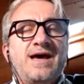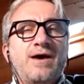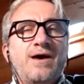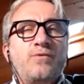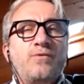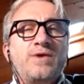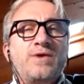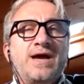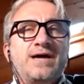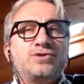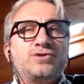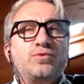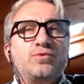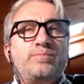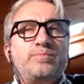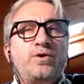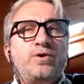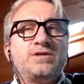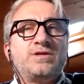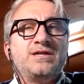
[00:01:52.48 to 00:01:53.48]
we are
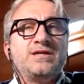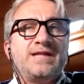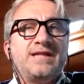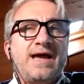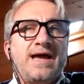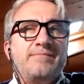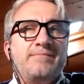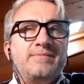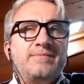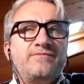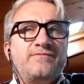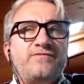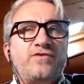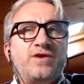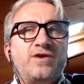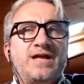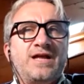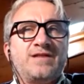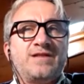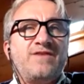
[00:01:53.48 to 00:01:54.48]
supporting them
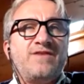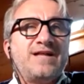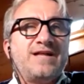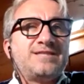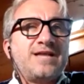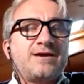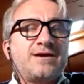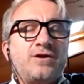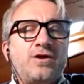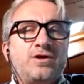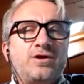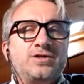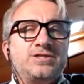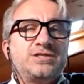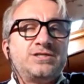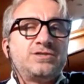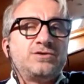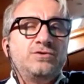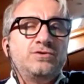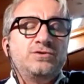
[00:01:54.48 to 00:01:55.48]
for advanced technology
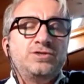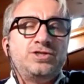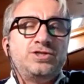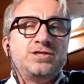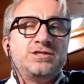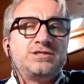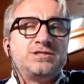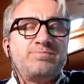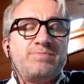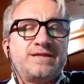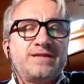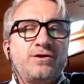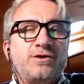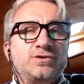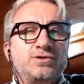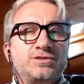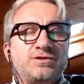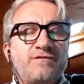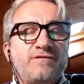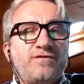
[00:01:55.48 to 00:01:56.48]
solutions, but
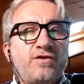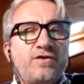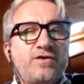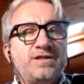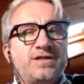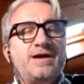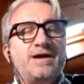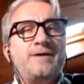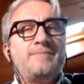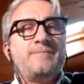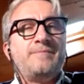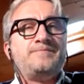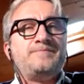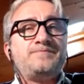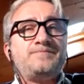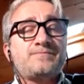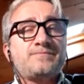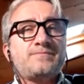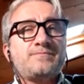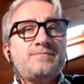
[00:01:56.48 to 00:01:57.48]
also for the
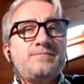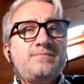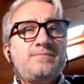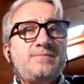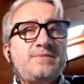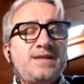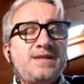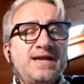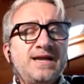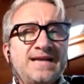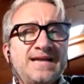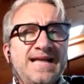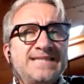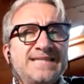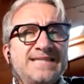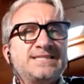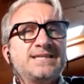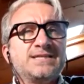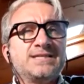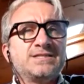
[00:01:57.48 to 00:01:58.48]

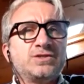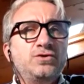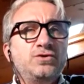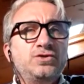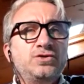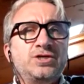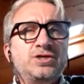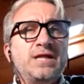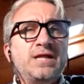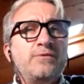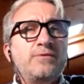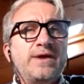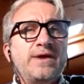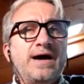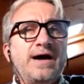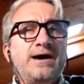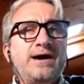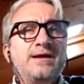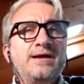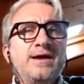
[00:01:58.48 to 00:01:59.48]
classical solution that we
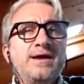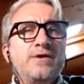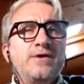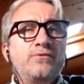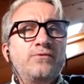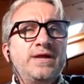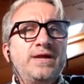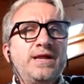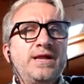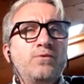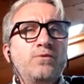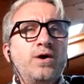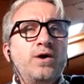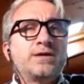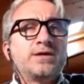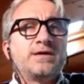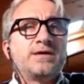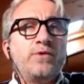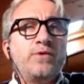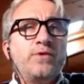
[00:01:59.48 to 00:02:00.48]
are really
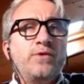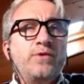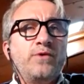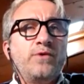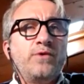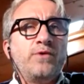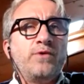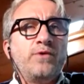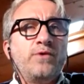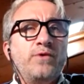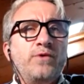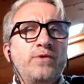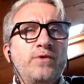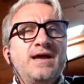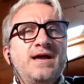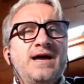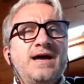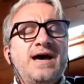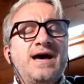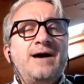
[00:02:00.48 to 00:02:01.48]
work with.
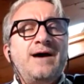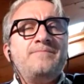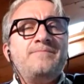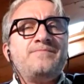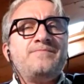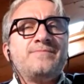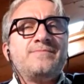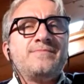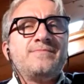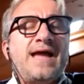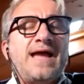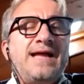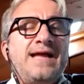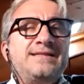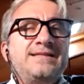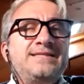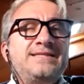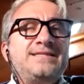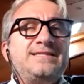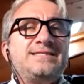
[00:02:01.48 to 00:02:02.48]

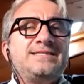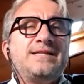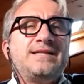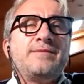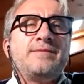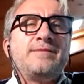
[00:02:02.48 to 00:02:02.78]
And this is the